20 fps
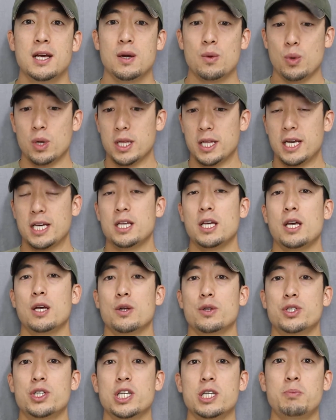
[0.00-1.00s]
Really,
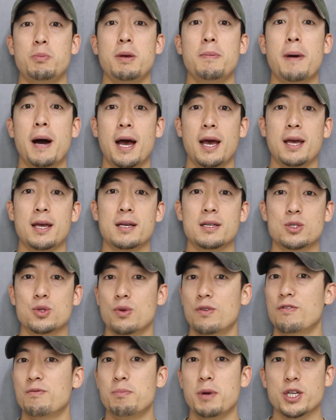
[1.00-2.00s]
it'll just be by
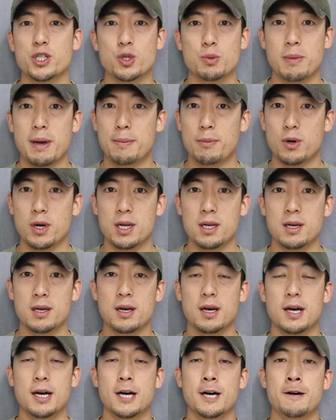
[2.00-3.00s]
sort of muscle memory.
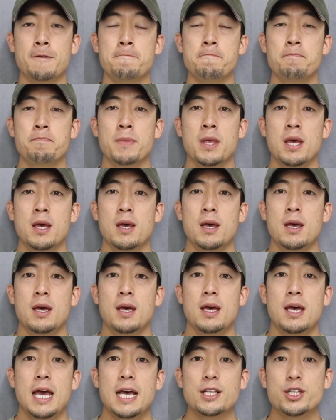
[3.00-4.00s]

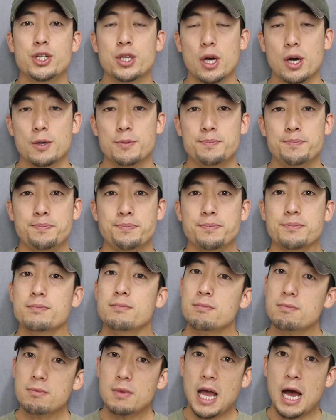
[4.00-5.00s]
And so
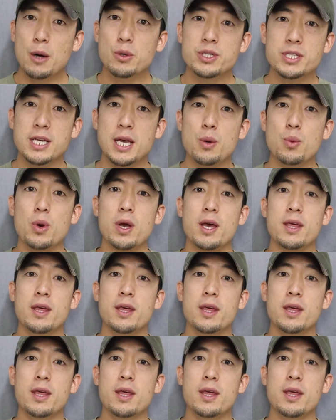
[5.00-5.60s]
I would say